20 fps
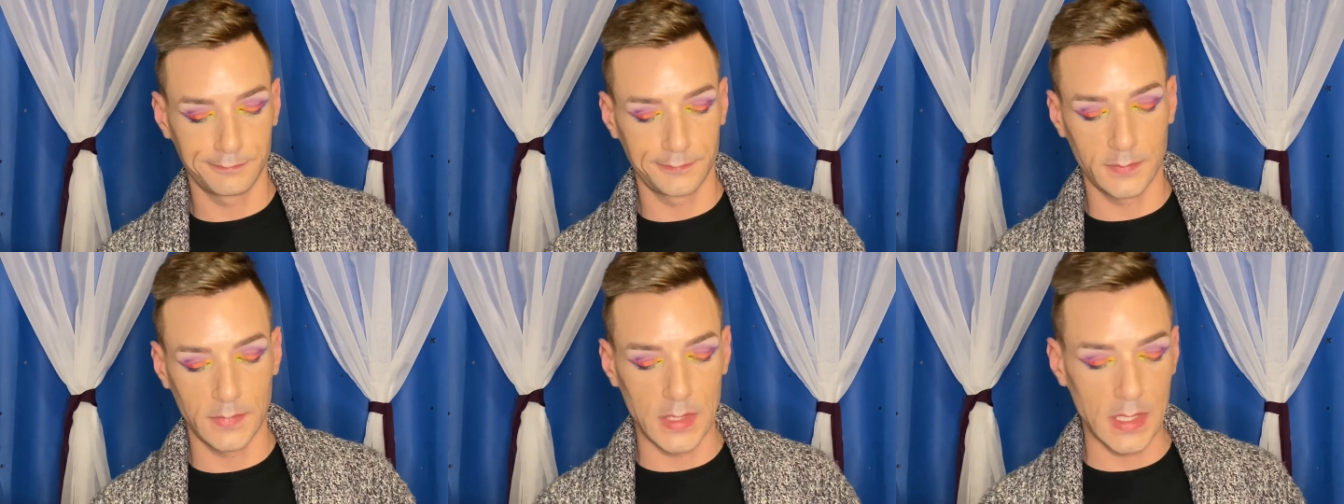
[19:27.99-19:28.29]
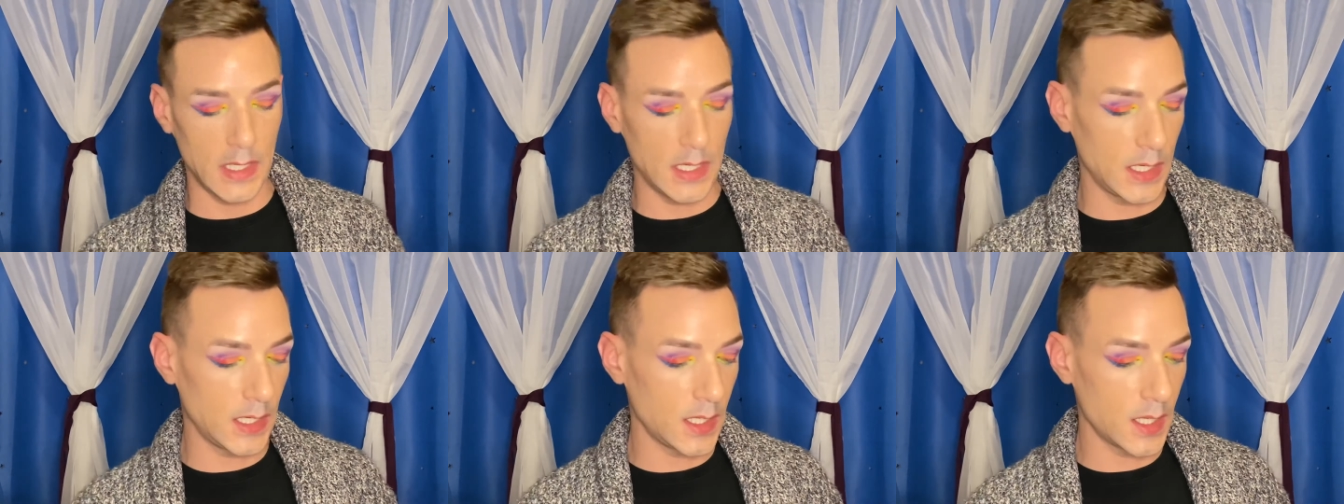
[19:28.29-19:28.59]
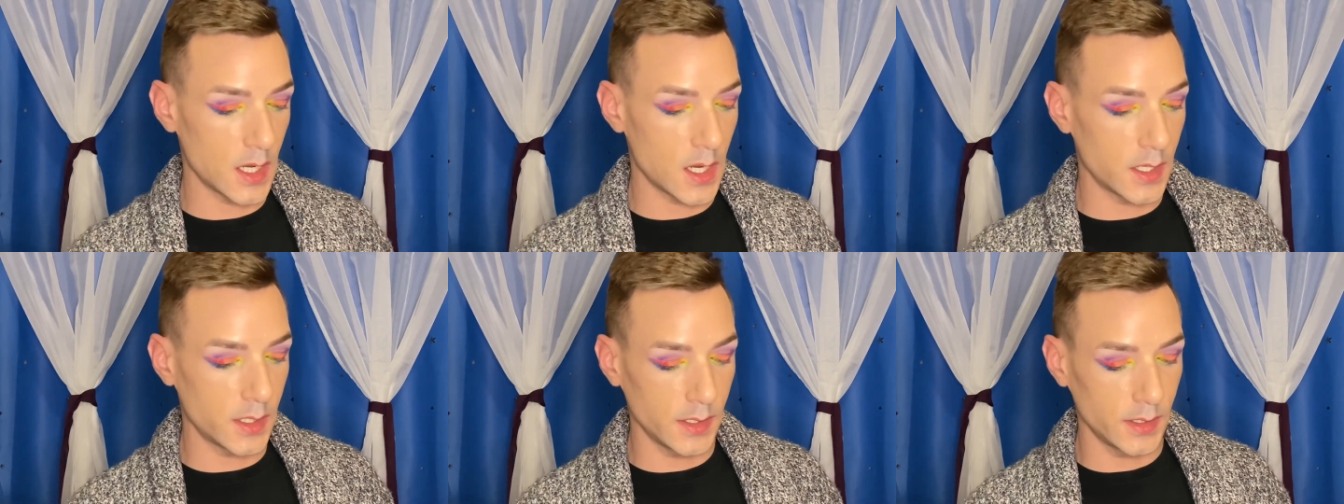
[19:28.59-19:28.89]

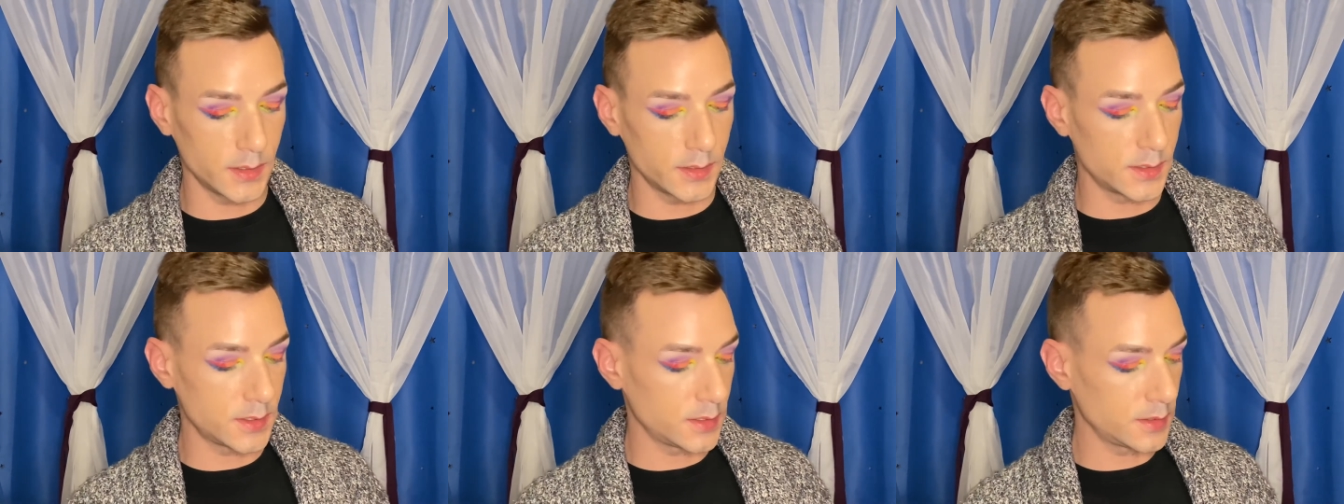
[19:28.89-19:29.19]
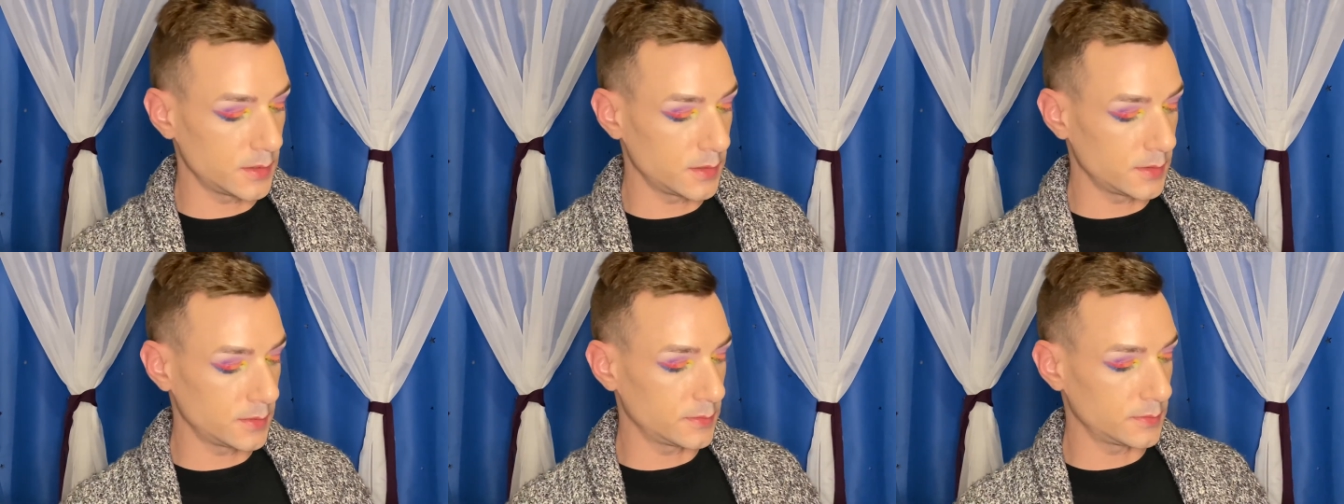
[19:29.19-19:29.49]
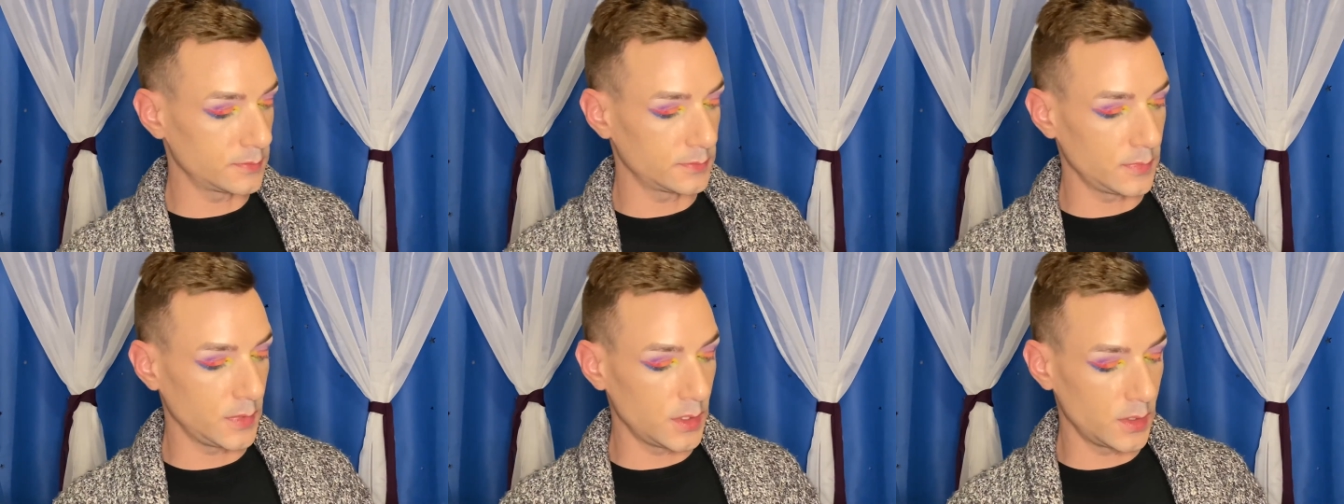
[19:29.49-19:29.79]
idiotic to,
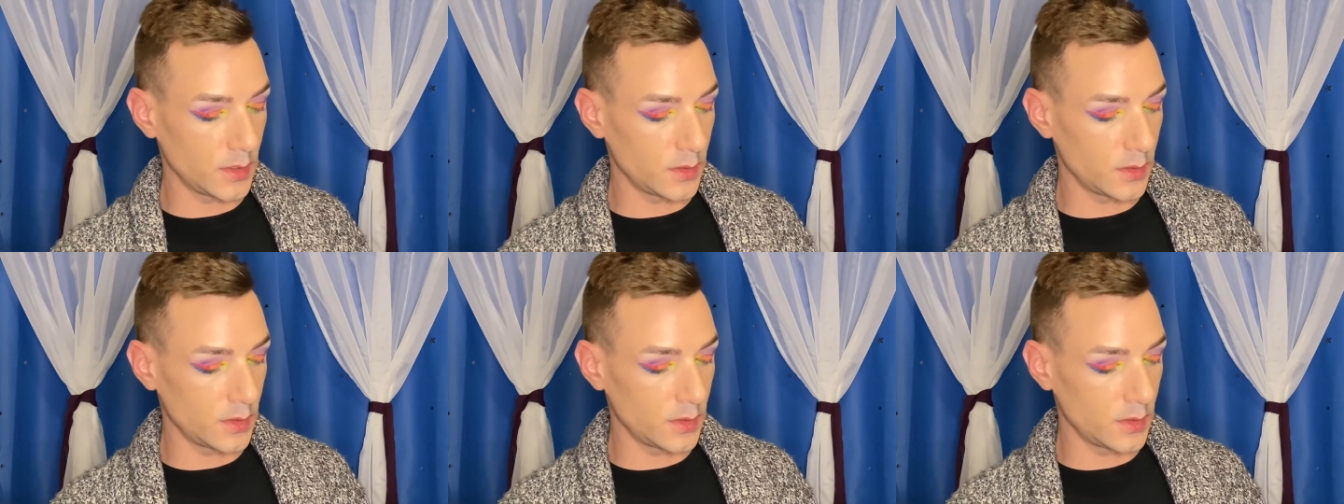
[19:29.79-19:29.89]
you know,